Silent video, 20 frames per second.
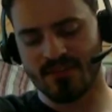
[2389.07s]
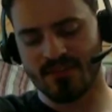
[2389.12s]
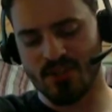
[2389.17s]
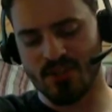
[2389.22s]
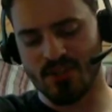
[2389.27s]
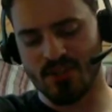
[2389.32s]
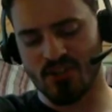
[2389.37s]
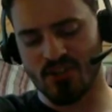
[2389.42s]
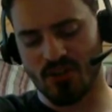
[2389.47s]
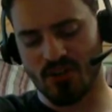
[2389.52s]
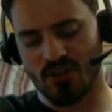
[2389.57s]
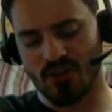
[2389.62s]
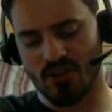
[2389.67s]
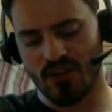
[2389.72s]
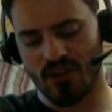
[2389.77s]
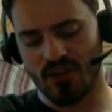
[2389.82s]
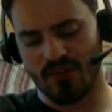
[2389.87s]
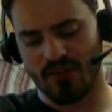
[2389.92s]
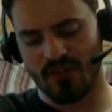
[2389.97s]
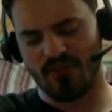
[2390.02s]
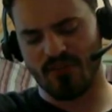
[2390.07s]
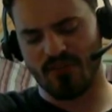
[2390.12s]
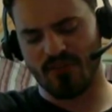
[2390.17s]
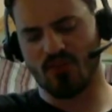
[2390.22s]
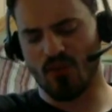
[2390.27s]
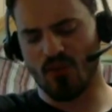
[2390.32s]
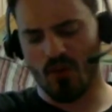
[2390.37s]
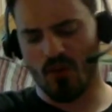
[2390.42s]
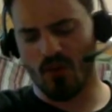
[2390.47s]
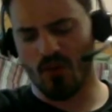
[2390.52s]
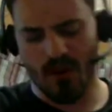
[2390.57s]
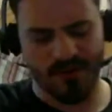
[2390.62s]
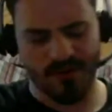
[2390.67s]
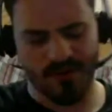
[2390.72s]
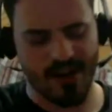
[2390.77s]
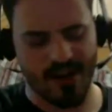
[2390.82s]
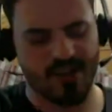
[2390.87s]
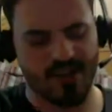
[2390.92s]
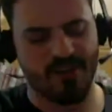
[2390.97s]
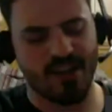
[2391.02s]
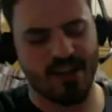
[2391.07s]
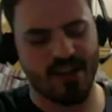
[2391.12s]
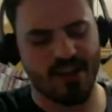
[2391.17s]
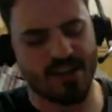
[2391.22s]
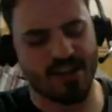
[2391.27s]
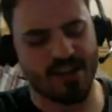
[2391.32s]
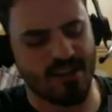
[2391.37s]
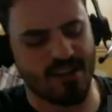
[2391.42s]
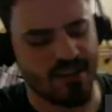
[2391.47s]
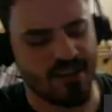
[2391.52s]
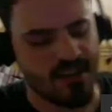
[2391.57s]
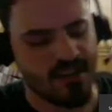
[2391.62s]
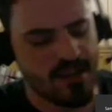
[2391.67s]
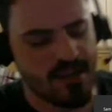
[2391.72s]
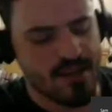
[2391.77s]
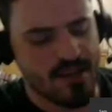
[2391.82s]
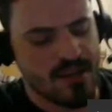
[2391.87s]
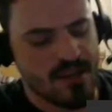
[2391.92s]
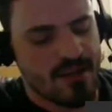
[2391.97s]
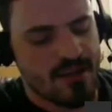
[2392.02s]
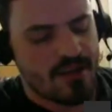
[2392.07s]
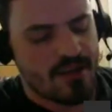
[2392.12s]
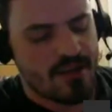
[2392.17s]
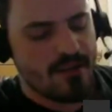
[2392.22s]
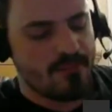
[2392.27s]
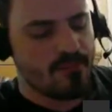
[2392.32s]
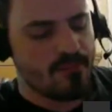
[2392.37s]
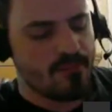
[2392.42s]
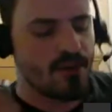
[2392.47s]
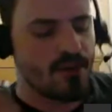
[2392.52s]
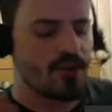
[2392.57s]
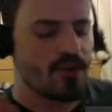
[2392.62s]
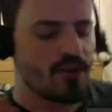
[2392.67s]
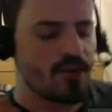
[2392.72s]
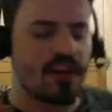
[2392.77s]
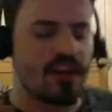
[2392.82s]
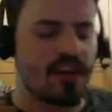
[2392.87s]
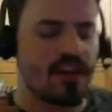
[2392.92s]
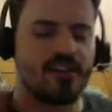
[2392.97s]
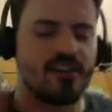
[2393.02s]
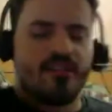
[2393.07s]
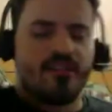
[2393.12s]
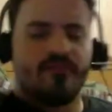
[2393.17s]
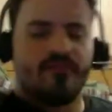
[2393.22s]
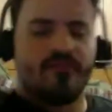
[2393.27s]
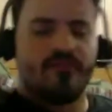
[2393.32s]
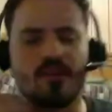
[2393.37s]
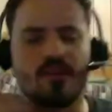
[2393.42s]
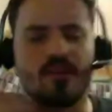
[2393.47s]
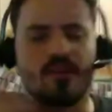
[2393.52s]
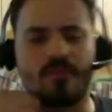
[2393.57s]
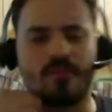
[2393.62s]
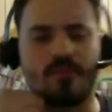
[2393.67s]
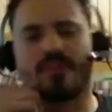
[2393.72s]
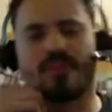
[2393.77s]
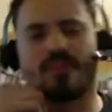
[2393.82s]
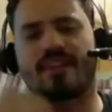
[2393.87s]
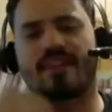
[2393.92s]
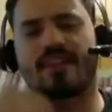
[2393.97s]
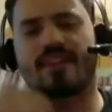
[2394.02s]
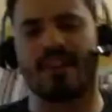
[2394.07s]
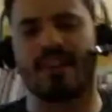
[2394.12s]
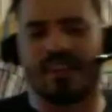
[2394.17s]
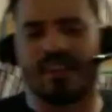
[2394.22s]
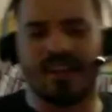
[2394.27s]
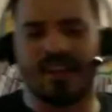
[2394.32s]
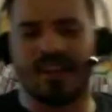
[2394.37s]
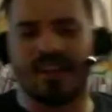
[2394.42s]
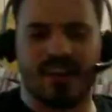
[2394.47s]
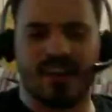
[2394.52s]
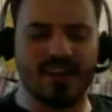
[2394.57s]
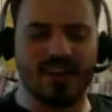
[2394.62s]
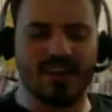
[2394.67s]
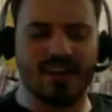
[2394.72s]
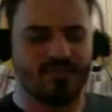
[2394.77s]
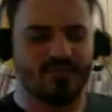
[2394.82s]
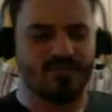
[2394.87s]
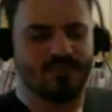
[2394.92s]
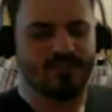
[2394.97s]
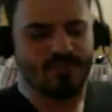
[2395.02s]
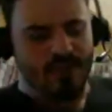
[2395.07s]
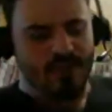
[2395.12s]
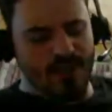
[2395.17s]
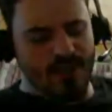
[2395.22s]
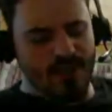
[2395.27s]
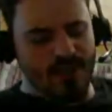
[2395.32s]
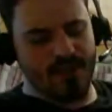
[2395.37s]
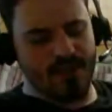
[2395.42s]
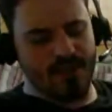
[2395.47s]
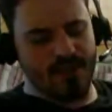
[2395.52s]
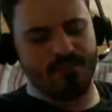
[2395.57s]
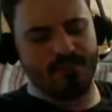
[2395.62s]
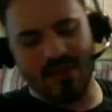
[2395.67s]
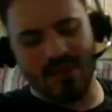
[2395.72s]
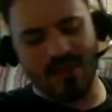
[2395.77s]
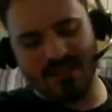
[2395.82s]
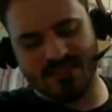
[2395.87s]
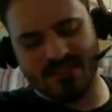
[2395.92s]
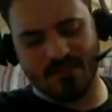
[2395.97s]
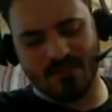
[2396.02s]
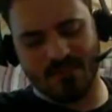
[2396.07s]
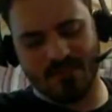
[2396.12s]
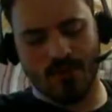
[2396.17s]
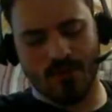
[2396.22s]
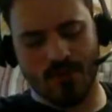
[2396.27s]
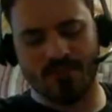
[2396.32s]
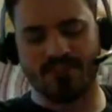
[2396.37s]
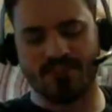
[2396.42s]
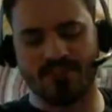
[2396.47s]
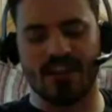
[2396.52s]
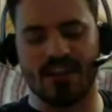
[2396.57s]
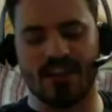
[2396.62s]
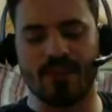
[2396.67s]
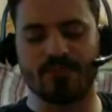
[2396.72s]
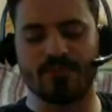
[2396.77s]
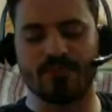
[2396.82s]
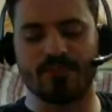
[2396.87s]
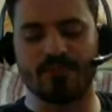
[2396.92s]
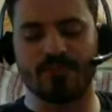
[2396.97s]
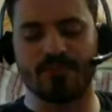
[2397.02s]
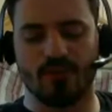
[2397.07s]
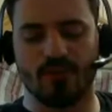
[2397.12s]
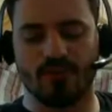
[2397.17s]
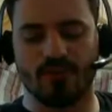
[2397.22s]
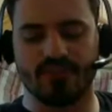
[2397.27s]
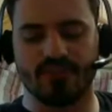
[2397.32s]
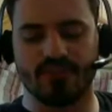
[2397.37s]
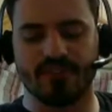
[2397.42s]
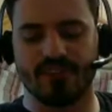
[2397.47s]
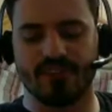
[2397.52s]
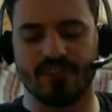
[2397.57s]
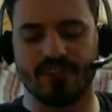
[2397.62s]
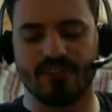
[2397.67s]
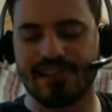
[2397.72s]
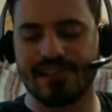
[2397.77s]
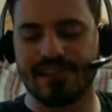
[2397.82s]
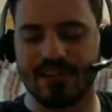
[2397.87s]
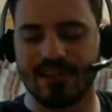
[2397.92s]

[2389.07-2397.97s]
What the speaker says: not to mention, like if you grow up kind of like putting your kid in an environment like that, that kind of makes them more susceptible to like